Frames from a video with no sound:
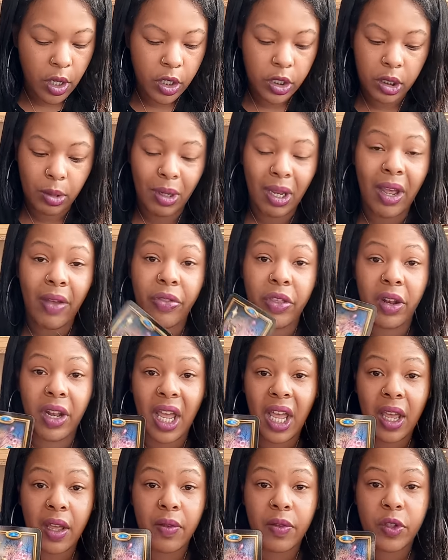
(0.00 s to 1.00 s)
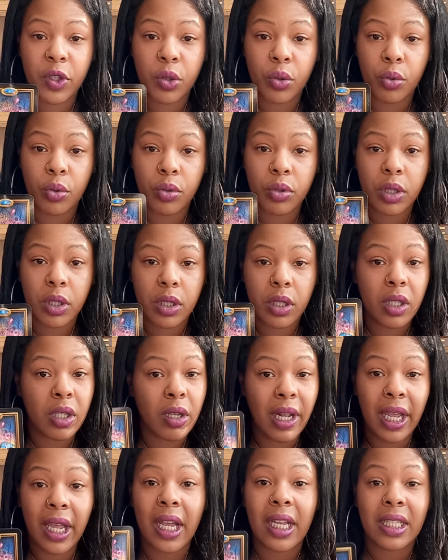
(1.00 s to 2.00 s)
So we have the Knight of Swords. So
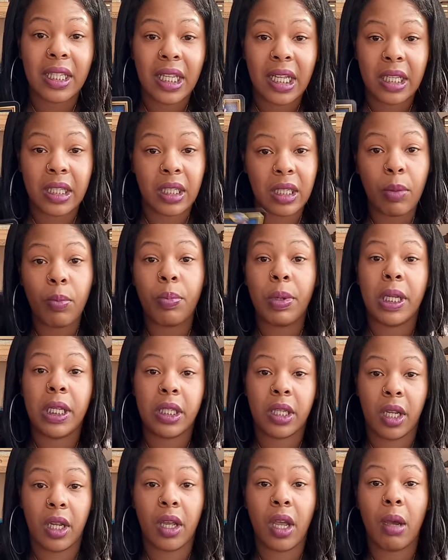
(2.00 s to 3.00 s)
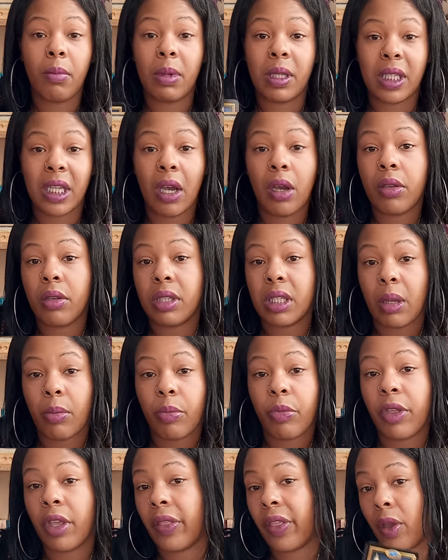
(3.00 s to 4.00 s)
like I said, somebody's going to come and tell you
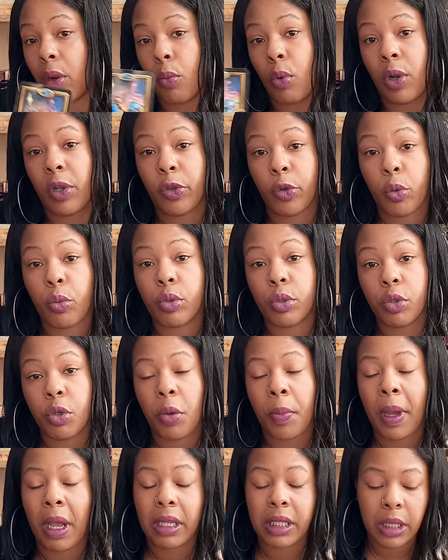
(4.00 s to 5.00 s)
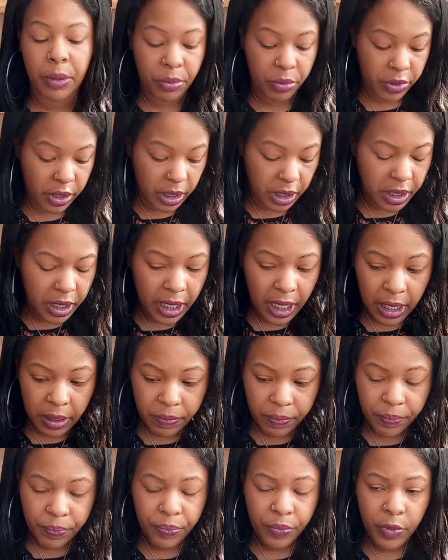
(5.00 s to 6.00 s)
something. They don't want to talk to you about something, yeah?
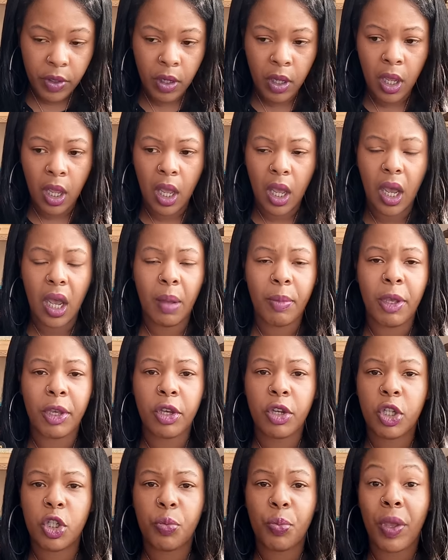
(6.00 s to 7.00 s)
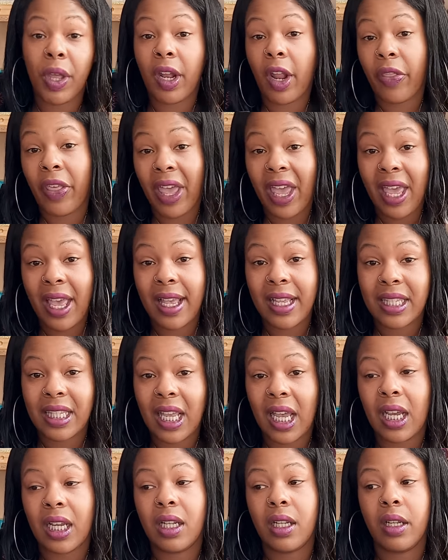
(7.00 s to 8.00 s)
It could be another air
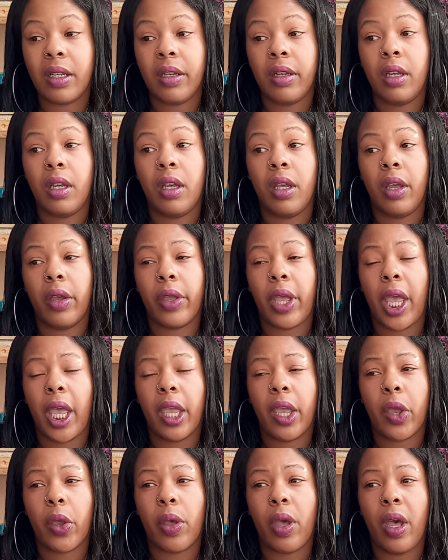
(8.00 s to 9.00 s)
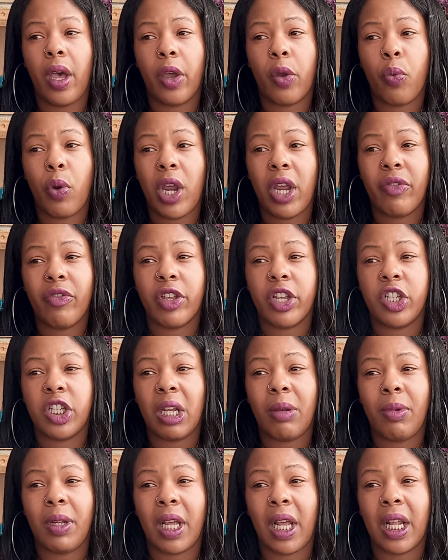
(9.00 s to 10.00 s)
sign, okay? Aquarius,
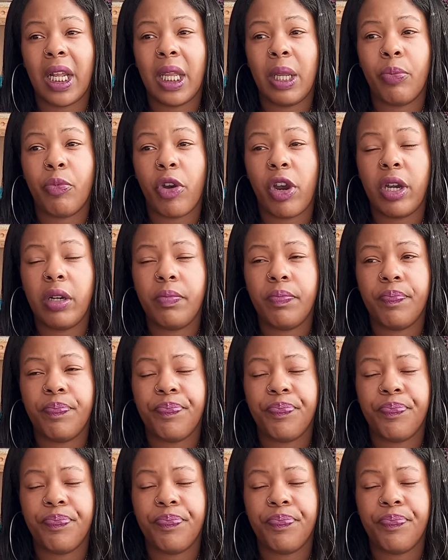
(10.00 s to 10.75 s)
Gemini, Libra.